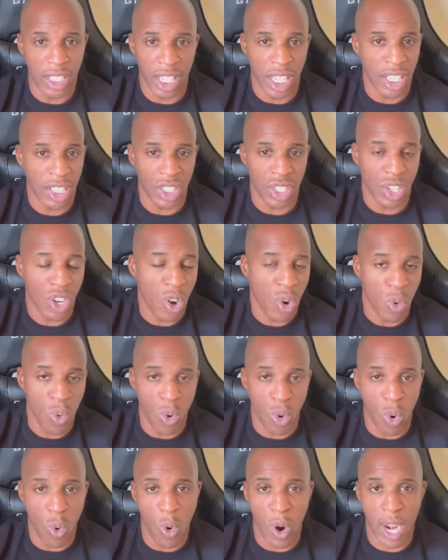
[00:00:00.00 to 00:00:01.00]
it's no
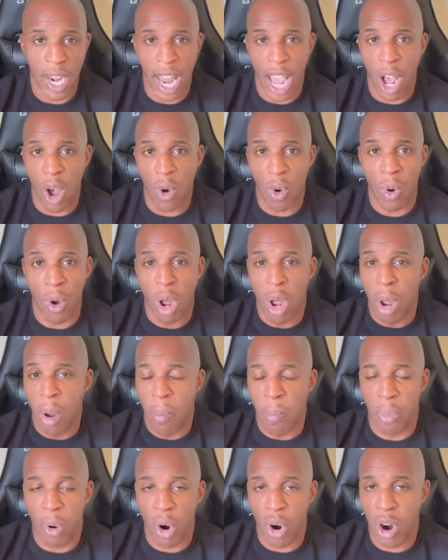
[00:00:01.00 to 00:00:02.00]
going out
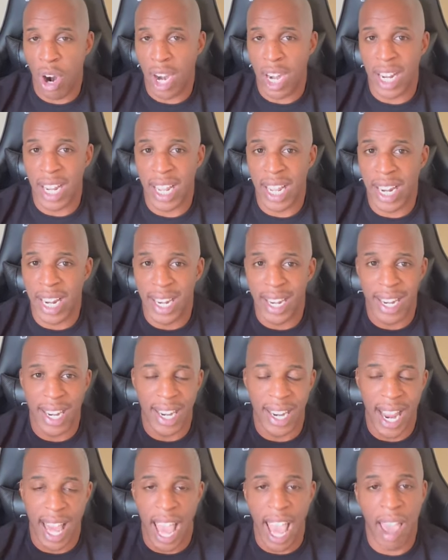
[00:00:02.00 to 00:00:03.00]
partying,
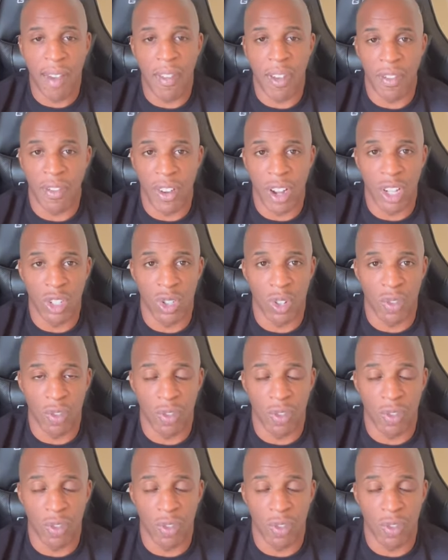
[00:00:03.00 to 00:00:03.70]
having fun with